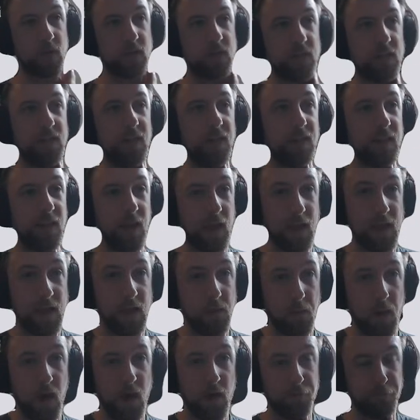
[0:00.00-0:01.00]
to get the
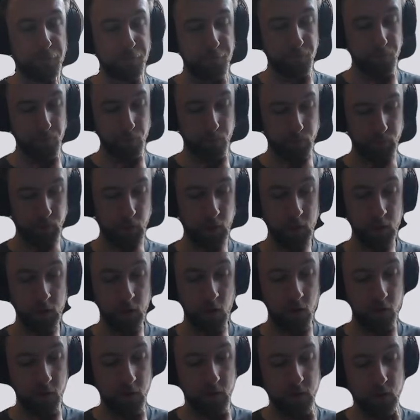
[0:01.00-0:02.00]
AMF
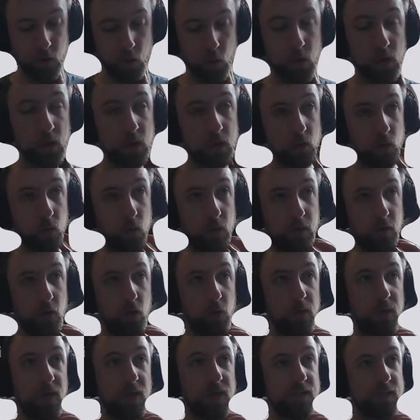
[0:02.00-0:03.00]
encoding to work with
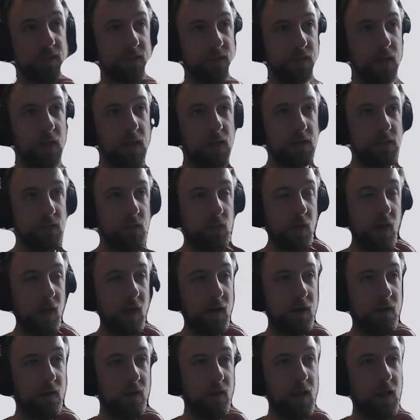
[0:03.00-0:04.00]
OBS, and so
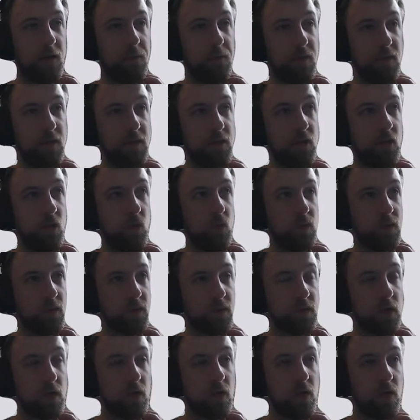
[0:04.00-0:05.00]
that led me to
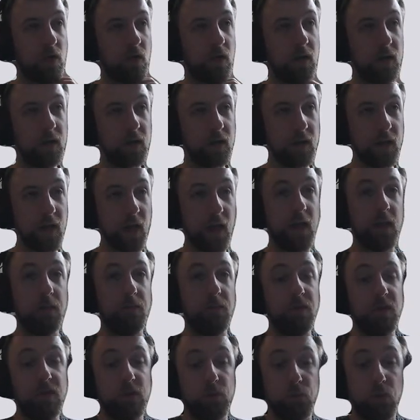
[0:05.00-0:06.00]
install
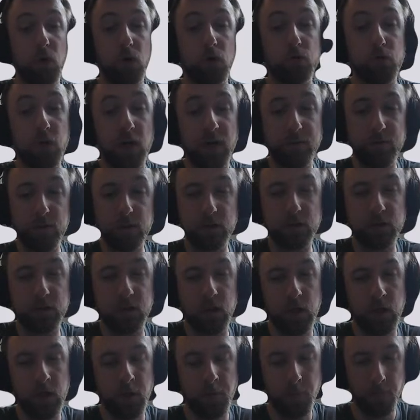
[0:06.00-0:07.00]
AMD's Pro drivers.
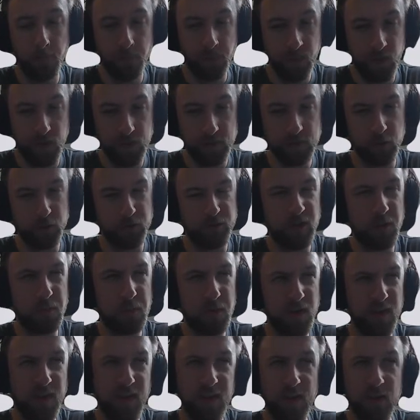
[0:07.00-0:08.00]
And so
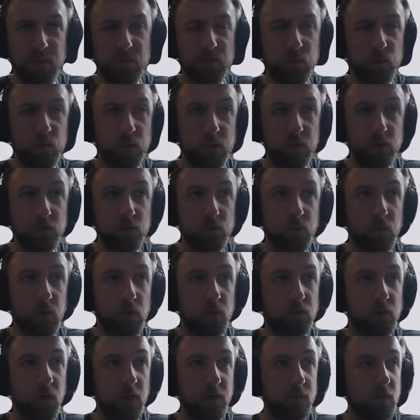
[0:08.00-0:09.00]
some games would use Pro
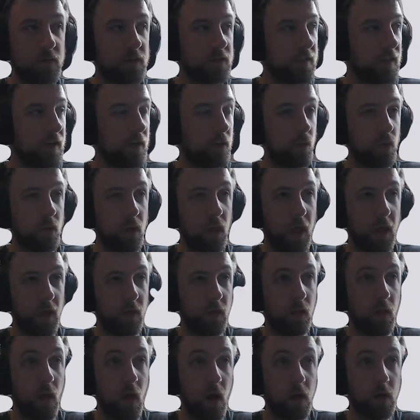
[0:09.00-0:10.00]
drivers, and it would like
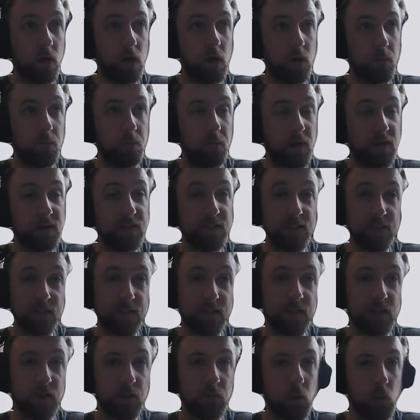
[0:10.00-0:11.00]
lock up my
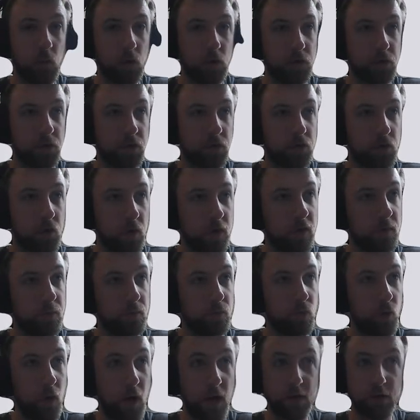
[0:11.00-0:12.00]
system or just straight up
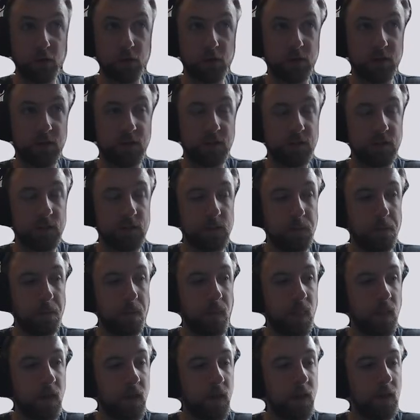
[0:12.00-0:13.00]
crash the system,
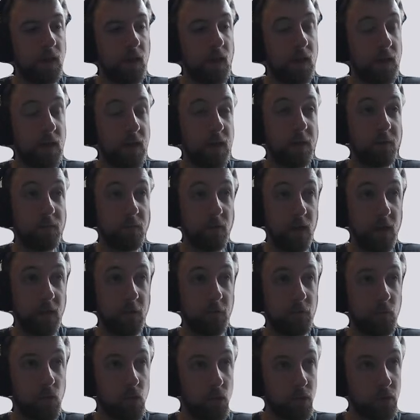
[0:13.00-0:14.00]
and I'd have to like
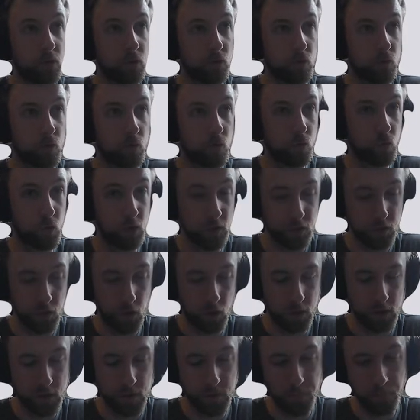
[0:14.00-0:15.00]
force
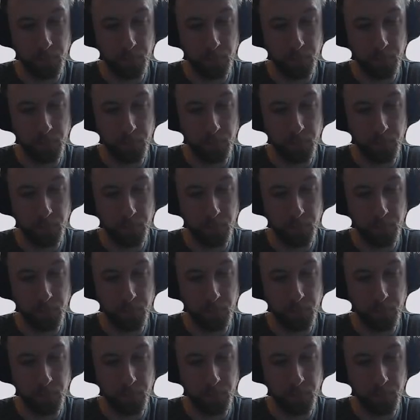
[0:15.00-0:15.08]
restart it.